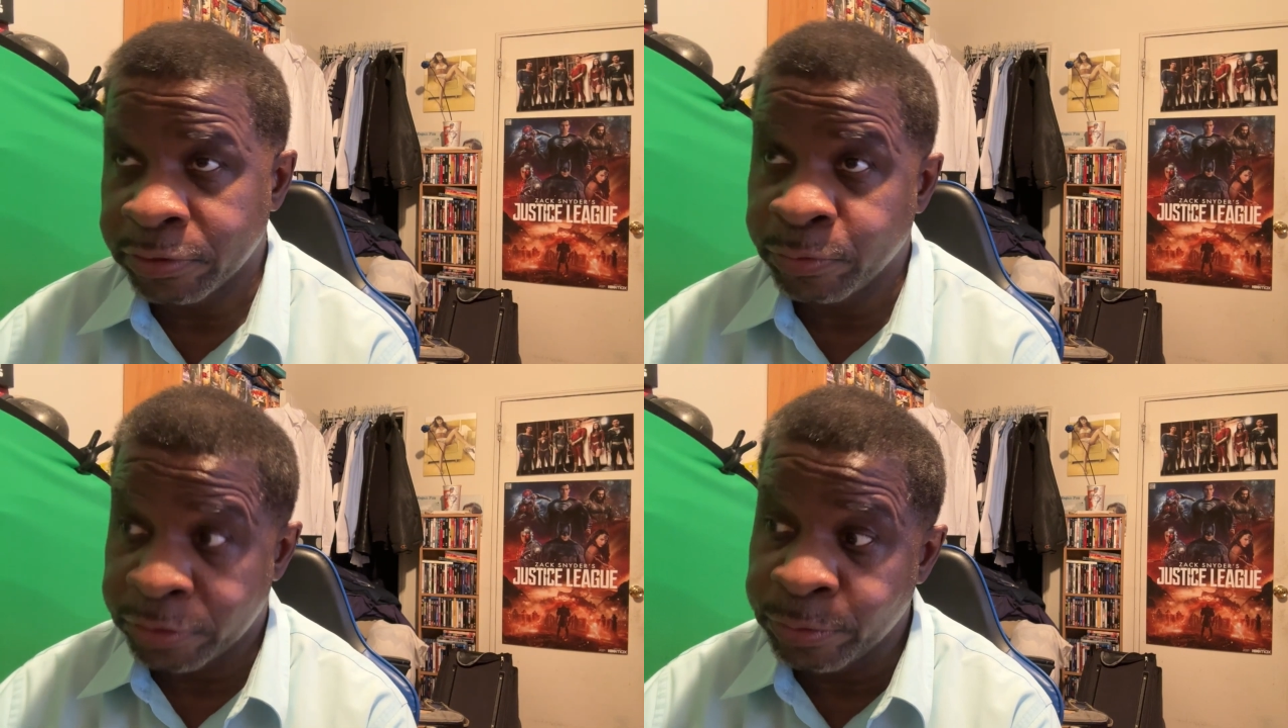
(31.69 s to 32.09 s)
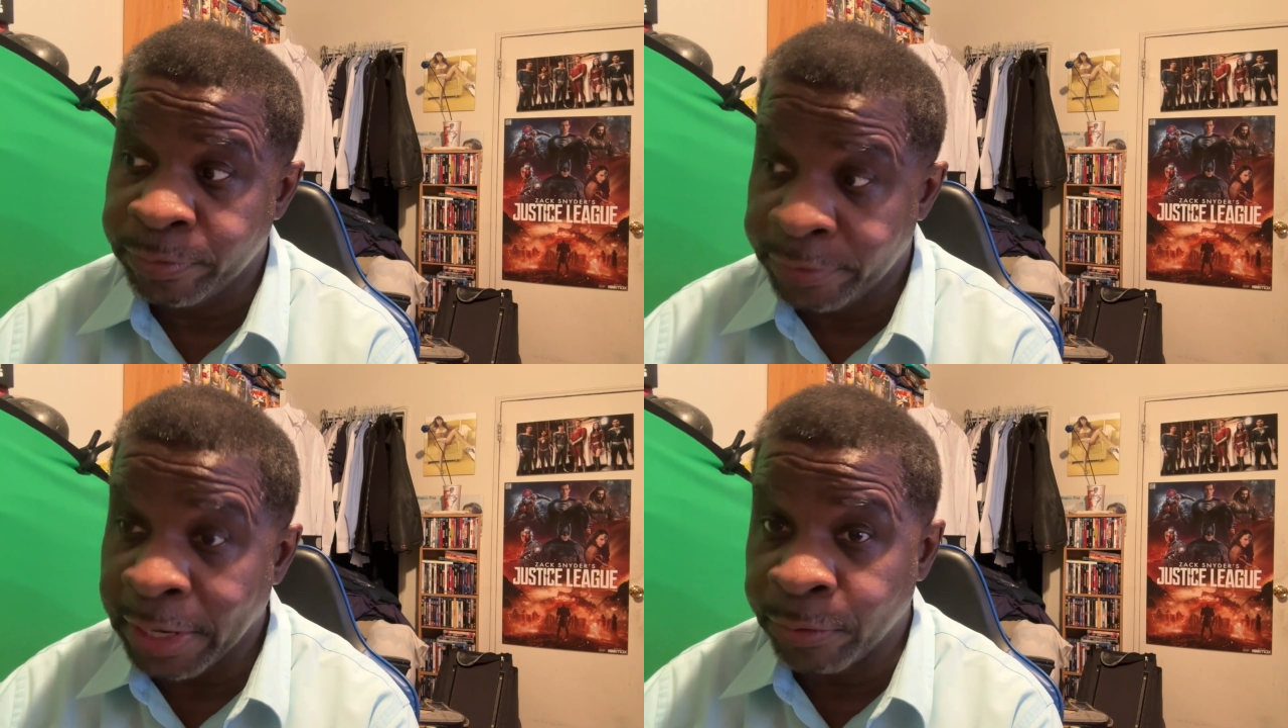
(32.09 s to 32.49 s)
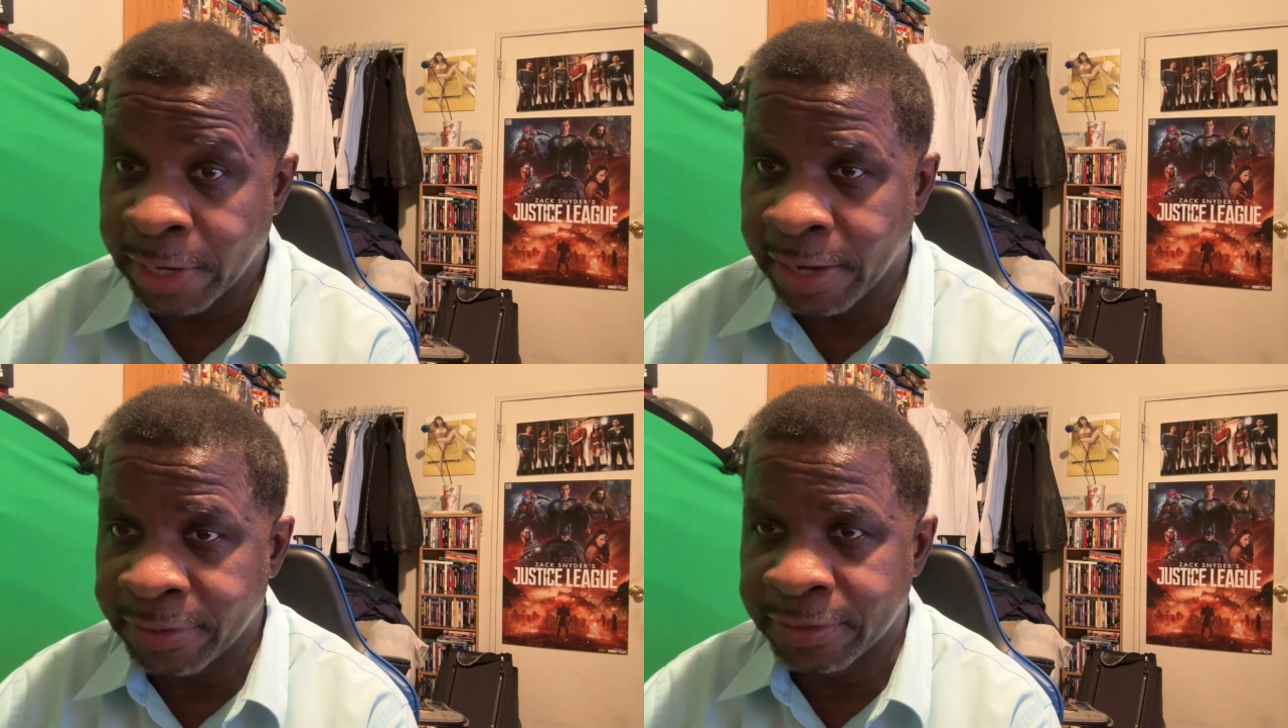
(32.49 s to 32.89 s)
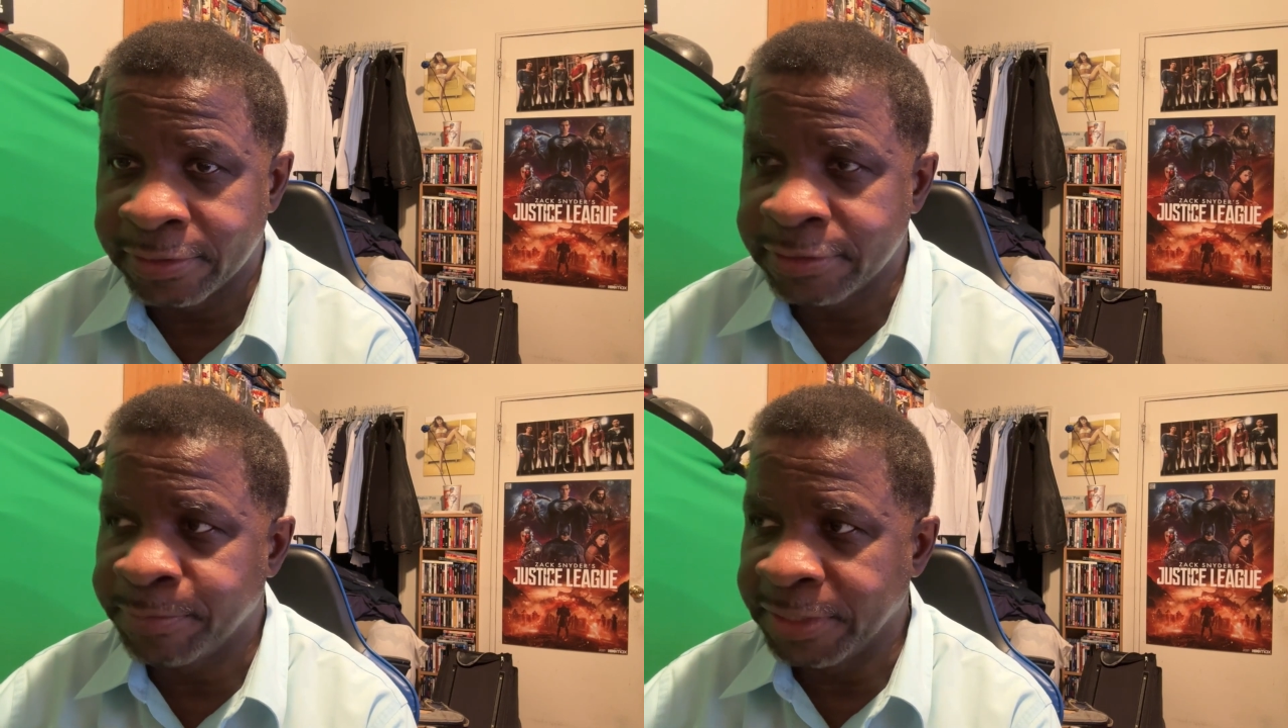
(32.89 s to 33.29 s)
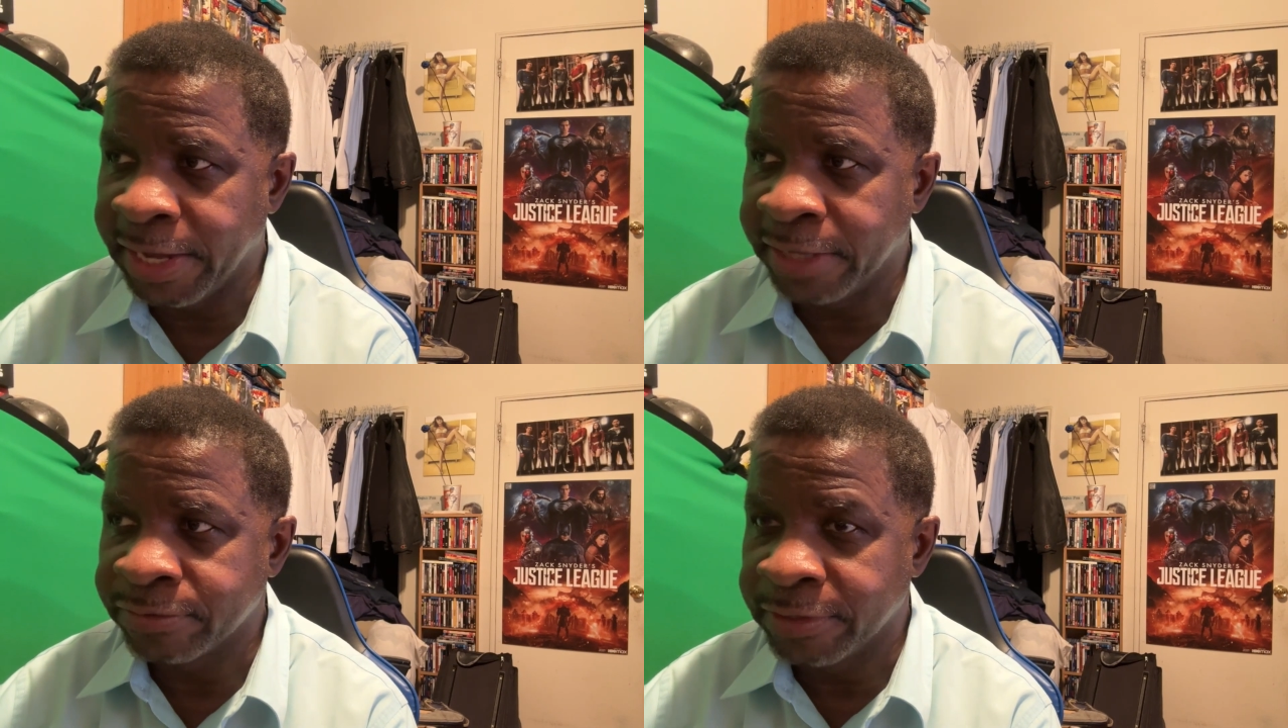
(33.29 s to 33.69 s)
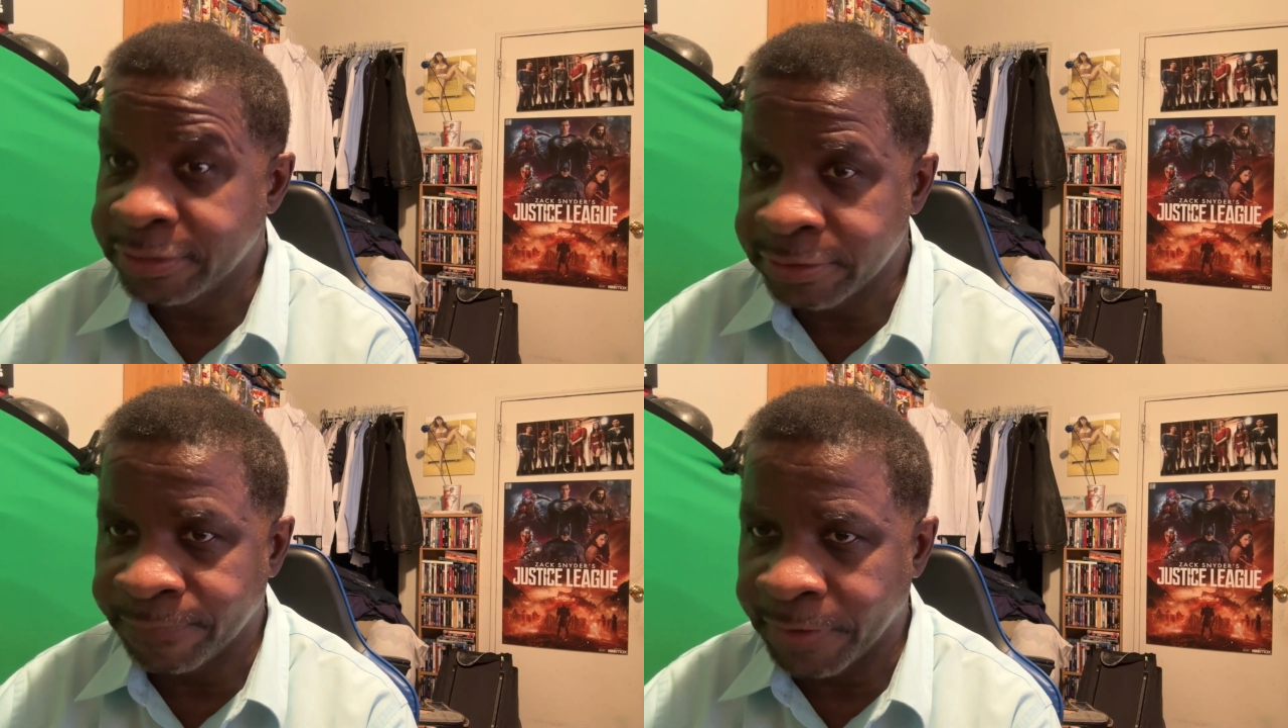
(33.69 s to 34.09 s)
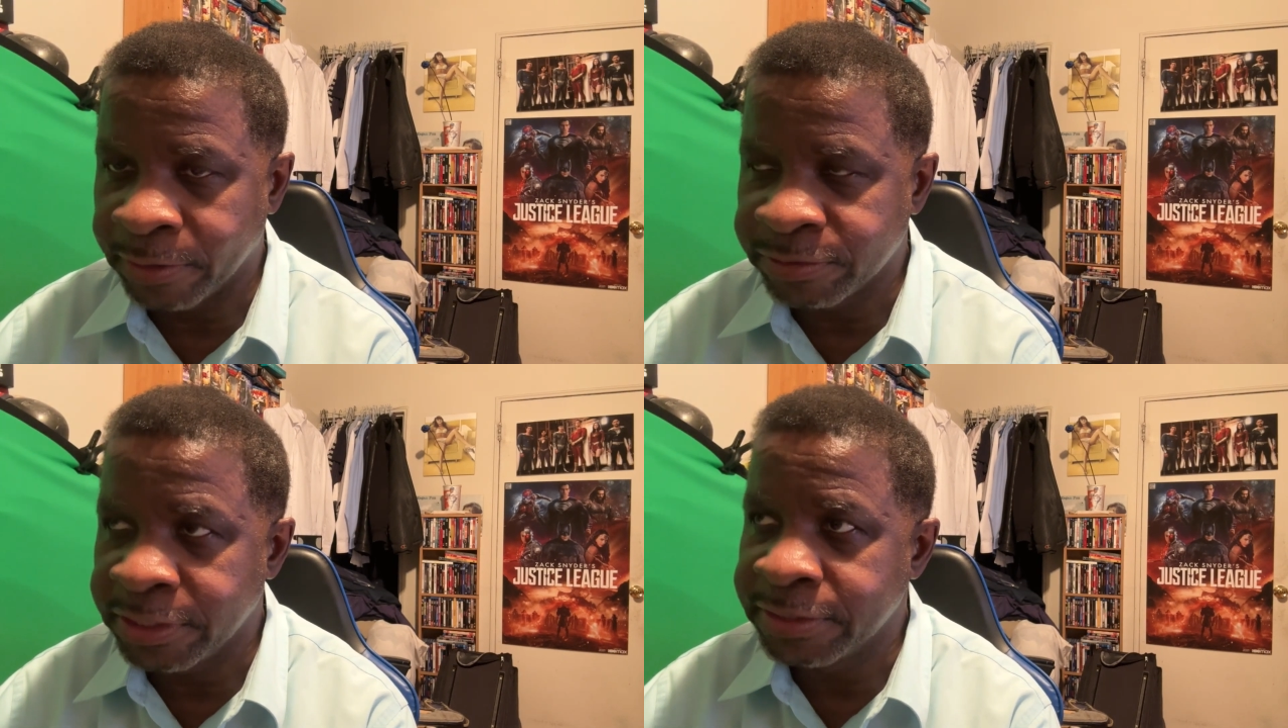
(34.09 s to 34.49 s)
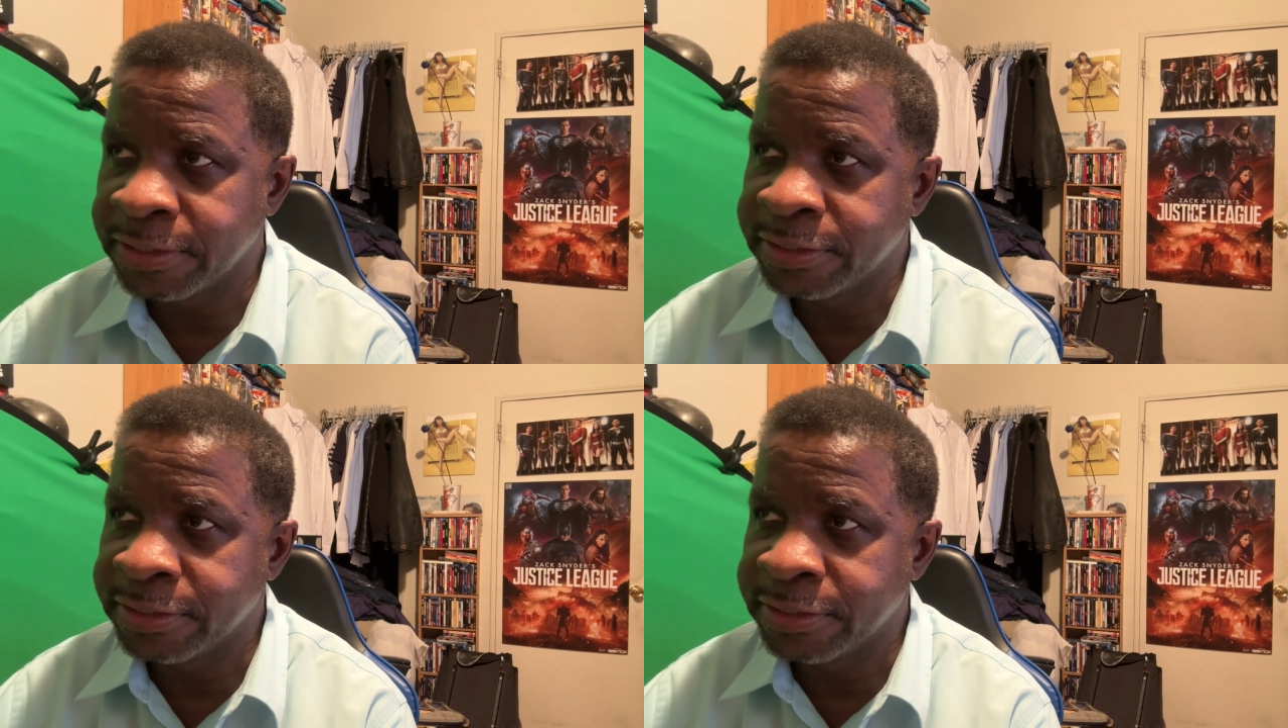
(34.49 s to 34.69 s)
Since we know now that it's been canceled and this is the final season,